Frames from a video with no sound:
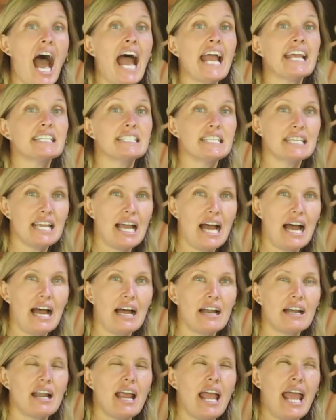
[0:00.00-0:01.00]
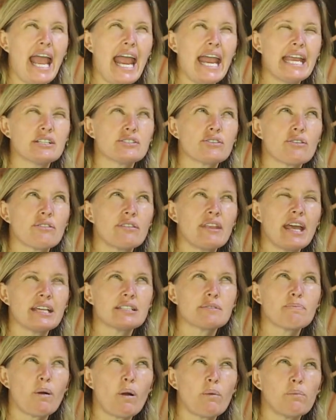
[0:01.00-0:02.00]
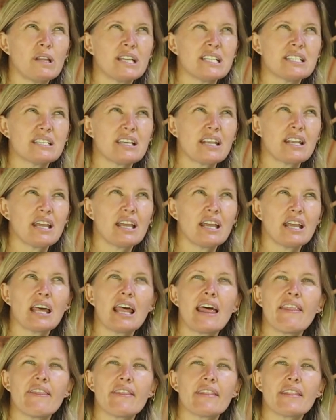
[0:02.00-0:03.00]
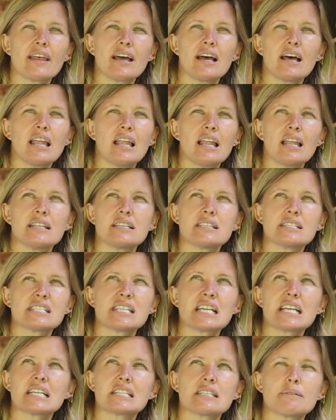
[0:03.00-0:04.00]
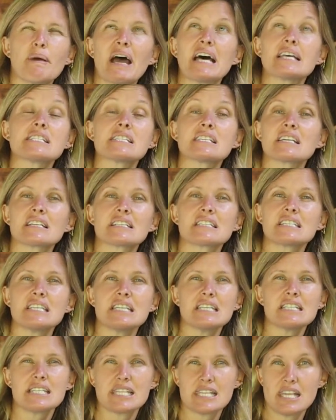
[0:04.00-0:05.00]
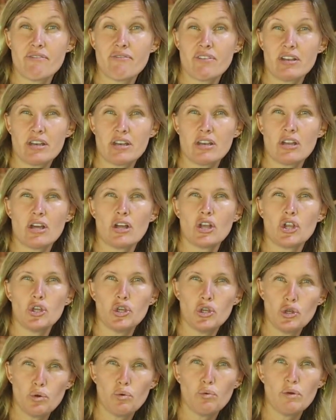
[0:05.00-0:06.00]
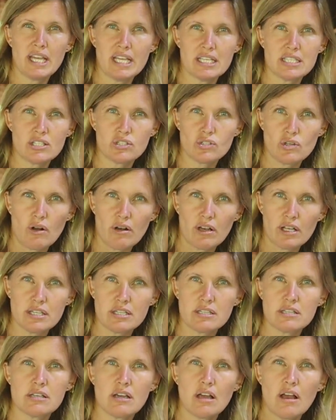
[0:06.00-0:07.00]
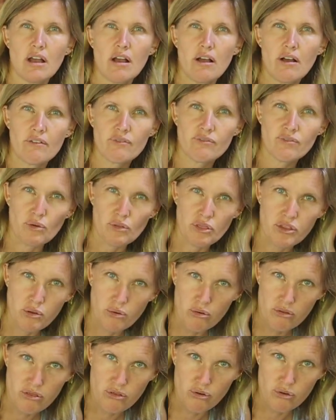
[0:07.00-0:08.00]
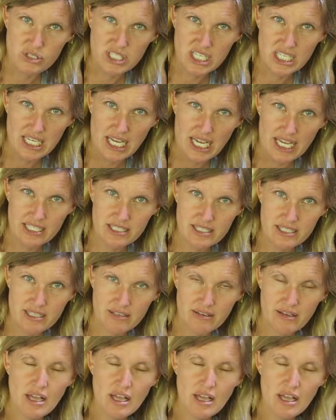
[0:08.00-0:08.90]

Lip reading: IDR. And so that's probably sitting in about 67 US dollars for your 30 days.